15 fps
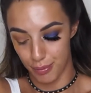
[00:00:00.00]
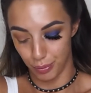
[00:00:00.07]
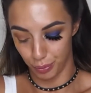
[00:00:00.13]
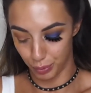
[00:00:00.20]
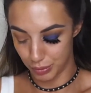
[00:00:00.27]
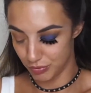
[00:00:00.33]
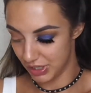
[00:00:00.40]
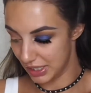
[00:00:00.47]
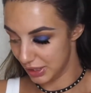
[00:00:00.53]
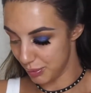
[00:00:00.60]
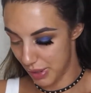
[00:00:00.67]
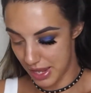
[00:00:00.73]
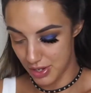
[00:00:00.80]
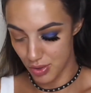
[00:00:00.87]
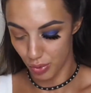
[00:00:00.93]
We really
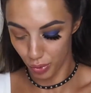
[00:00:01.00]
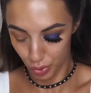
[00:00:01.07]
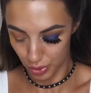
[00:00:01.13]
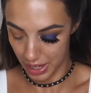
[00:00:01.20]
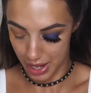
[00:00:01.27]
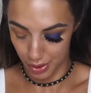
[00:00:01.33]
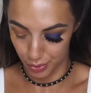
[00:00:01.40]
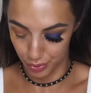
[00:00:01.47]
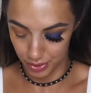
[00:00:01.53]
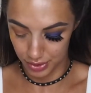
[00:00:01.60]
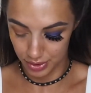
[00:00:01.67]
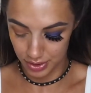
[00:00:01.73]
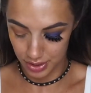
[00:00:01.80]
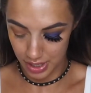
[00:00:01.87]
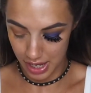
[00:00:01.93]
went all out
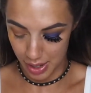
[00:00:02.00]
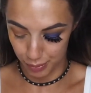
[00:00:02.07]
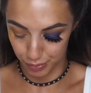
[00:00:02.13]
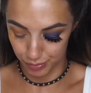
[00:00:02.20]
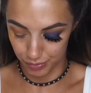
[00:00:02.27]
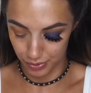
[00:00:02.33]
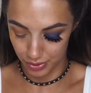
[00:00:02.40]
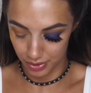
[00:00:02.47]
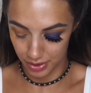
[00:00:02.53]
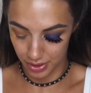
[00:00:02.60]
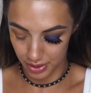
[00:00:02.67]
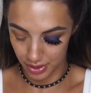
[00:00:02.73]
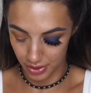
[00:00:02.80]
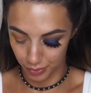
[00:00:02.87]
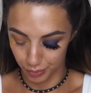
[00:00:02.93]
and
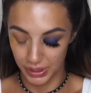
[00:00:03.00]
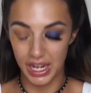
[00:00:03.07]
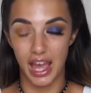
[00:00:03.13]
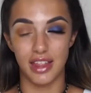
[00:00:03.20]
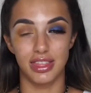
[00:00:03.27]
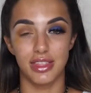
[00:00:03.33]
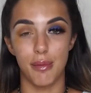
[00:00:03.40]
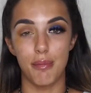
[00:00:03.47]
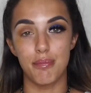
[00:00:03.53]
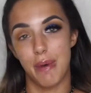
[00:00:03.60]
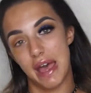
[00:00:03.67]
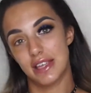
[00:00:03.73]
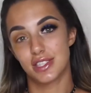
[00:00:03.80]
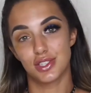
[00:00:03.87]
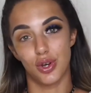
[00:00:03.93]
we had the
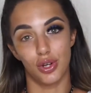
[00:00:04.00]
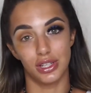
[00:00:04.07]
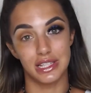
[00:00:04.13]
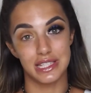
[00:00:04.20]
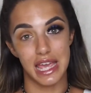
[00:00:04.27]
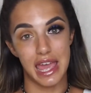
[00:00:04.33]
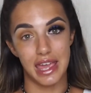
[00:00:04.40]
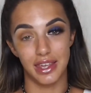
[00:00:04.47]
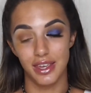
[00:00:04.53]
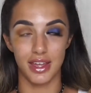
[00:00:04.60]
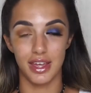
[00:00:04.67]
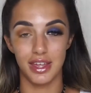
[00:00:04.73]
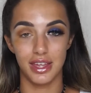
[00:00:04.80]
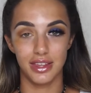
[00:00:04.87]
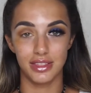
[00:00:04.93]
best holiday.
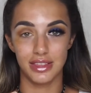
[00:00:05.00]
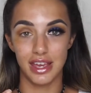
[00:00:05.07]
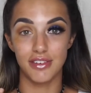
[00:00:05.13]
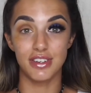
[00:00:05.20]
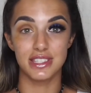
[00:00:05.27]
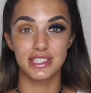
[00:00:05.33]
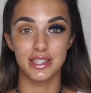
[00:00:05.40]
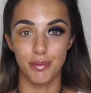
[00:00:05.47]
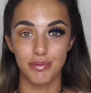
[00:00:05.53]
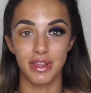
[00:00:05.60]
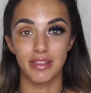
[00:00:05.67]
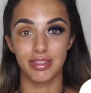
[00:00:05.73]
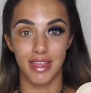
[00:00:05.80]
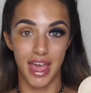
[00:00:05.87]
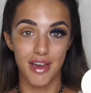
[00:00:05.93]
There is
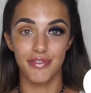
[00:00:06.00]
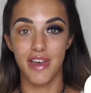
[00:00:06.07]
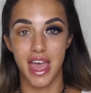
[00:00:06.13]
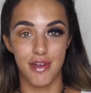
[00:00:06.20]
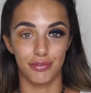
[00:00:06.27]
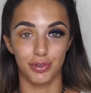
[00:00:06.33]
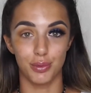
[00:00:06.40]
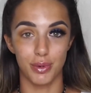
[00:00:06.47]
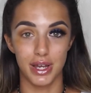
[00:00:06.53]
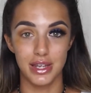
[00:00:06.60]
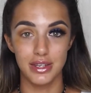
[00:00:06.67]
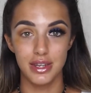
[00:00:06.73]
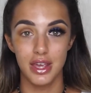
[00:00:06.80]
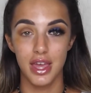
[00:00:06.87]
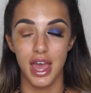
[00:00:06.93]
something there for
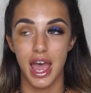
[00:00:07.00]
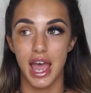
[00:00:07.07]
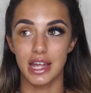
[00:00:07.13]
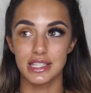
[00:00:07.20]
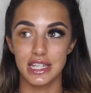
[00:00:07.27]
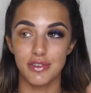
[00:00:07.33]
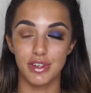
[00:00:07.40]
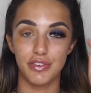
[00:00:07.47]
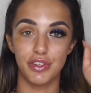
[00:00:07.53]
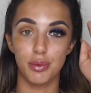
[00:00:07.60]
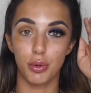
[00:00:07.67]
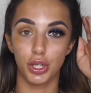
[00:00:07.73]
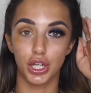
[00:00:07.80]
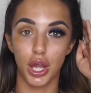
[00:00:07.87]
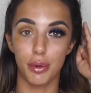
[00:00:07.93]
everyone, and even if you
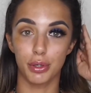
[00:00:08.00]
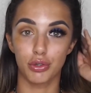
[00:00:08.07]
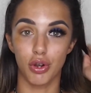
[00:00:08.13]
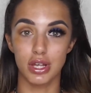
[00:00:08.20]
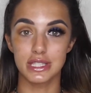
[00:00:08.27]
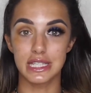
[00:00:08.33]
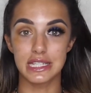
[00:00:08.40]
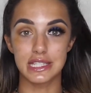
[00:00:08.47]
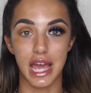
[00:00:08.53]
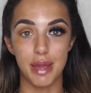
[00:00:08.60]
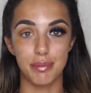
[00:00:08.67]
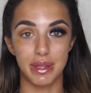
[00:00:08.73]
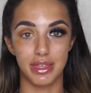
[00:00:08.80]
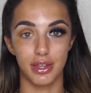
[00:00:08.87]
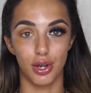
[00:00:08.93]
want to go across into
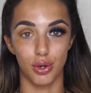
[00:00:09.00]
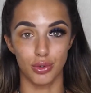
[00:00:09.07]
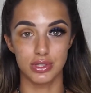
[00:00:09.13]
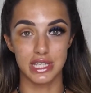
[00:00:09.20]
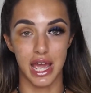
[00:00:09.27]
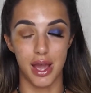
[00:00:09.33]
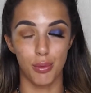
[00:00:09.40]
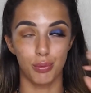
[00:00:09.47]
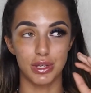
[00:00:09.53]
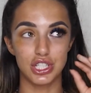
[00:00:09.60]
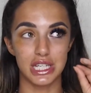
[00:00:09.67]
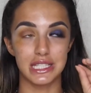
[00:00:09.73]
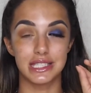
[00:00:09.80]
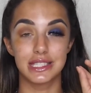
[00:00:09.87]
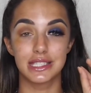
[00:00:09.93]
Ibiza Old Town, which
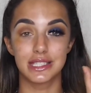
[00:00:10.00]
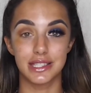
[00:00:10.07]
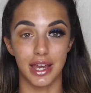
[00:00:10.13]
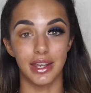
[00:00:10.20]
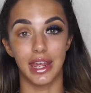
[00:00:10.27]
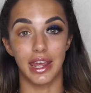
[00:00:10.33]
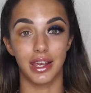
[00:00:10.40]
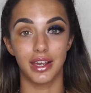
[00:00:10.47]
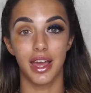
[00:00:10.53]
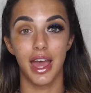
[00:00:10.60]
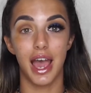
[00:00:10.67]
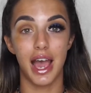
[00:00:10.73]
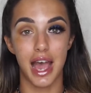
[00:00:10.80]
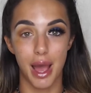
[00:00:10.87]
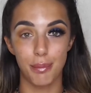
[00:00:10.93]
is stunning,
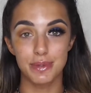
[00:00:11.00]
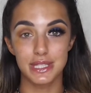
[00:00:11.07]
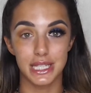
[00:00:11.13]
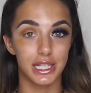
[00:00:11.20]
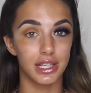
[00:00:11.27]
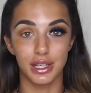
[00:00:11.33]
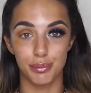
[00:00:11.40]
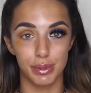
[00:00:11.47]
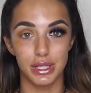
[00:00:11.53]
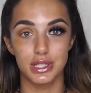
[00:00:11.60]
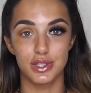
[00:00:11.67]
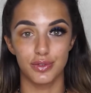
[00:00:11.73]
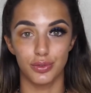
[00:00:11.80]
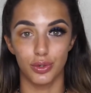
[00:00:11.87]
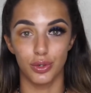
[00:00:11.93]
absolutely
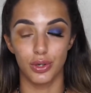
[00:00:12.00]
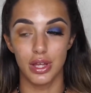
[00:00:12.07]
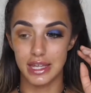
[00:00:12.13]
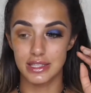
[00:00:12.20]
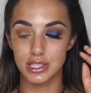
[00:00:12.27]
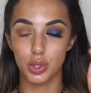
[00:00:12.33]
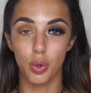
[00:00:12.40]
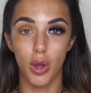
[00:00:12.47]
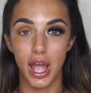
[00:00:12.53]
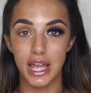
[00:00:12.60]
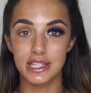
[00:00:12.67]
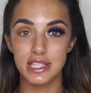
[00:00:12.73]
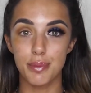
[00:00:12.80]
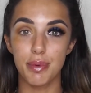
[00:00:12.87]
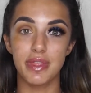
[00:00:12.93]
beautiful, it's
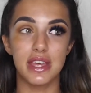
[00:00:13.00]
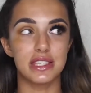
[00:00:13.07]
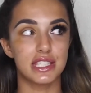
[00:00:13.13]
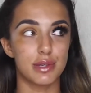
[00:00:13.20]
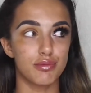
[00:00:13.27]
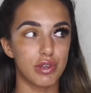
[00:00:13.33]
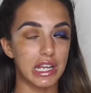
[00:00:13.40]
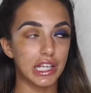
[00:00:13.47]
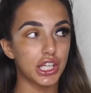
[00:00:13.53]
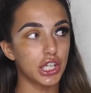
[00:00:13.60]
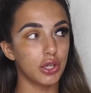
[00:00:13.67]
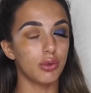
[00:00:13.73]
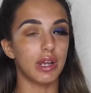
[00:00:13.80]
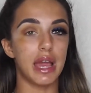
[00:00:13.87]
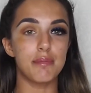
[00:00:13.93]
quieter, but there's some really
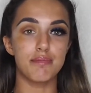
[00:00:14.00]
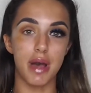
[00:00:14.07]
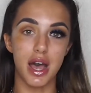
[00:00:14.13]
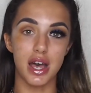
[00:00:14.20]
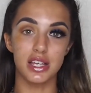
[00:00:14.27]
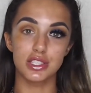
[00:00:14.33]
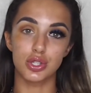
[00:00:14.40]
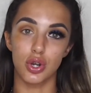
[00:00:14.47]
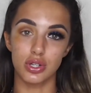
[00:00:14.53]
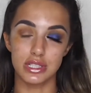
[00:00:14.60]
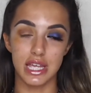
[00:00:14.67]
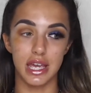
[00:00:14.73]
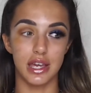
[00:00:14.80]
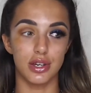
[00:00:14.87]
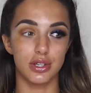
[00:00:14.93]
cute like bars,
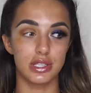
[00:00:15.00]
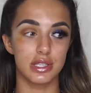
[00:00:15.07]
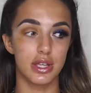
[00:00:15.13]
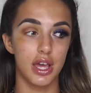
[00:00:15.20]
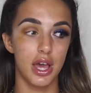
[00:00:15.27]
cocktails,